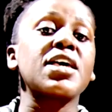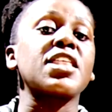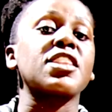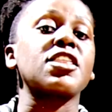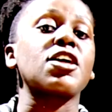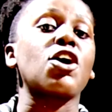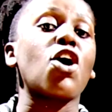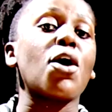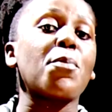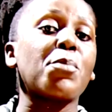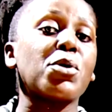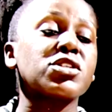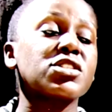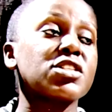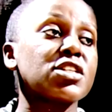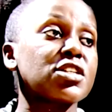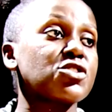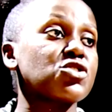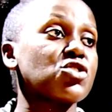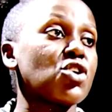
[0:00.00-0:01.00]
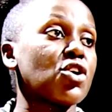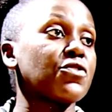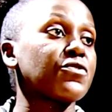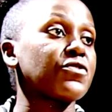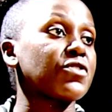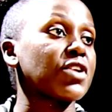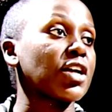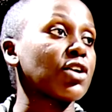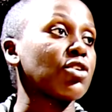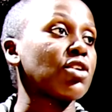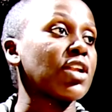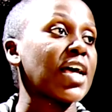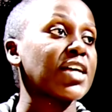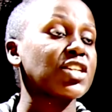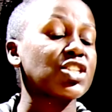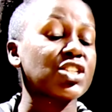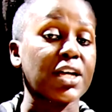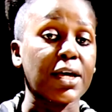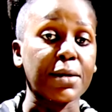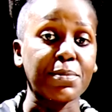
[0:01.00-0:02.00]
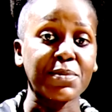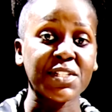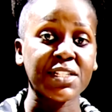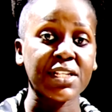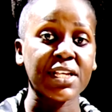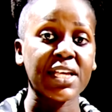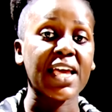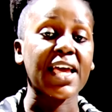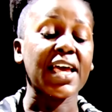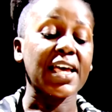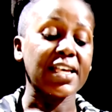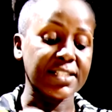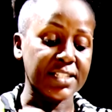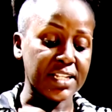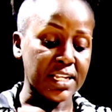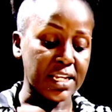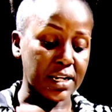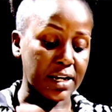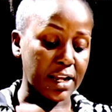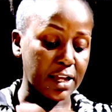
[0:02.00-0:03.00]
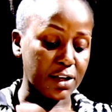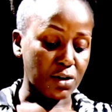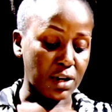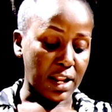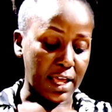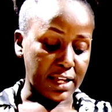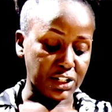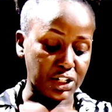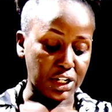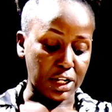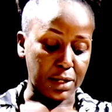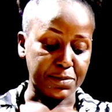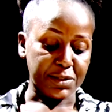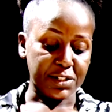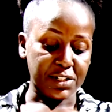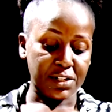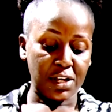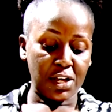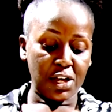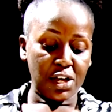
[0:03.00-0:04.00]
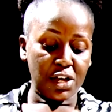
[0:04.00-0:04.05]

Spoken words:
The opposite of regular shapes is irregular shapes.